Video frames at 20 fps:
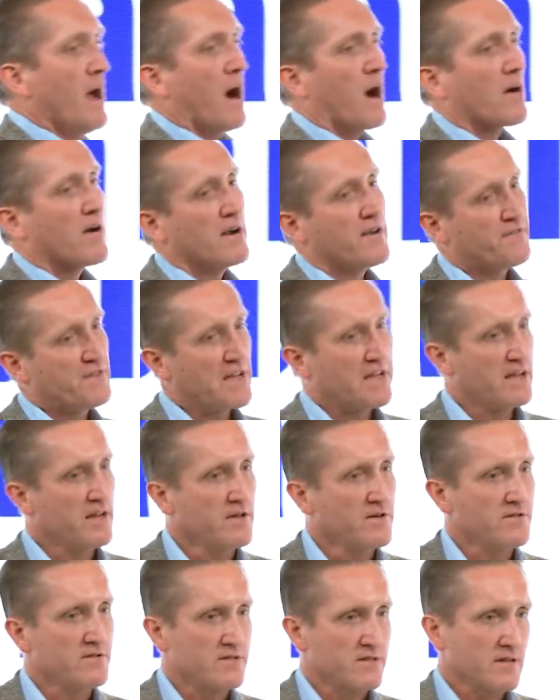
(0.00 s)
are
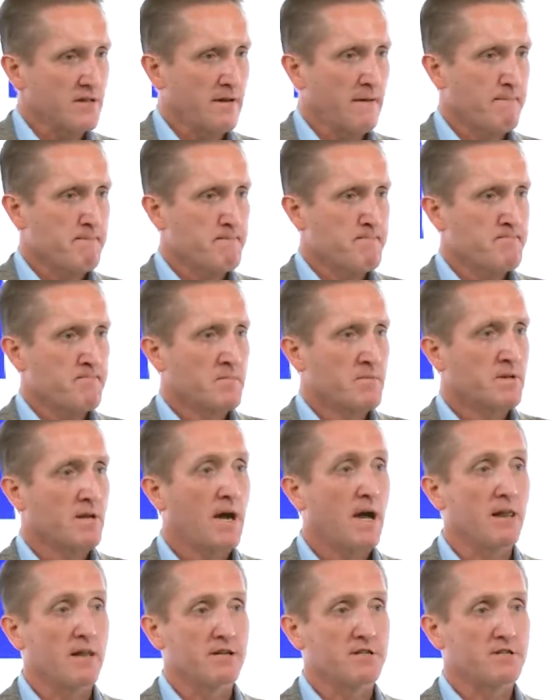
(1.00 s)
FAQs,
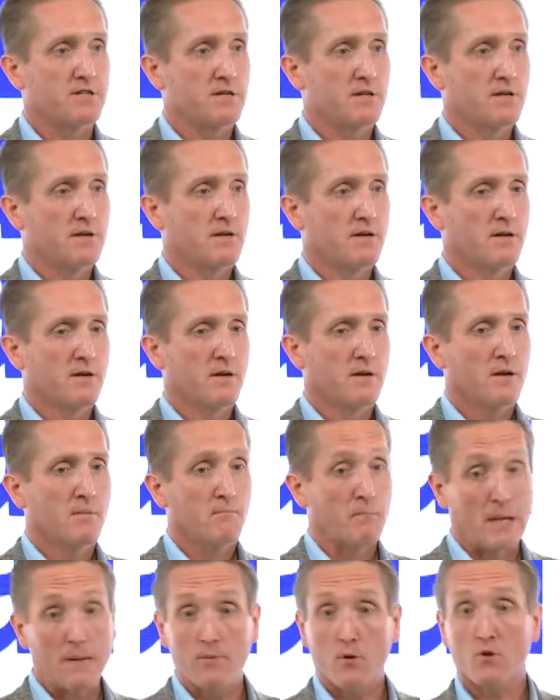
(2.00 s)
knowledge.
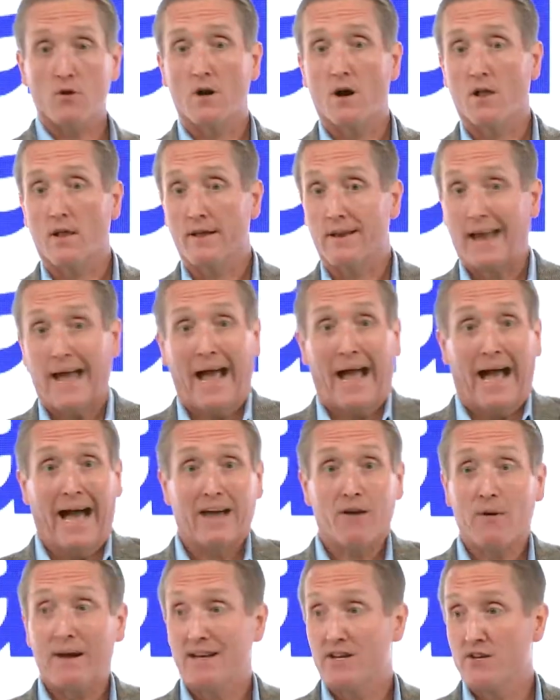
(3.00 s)
People call in, how do I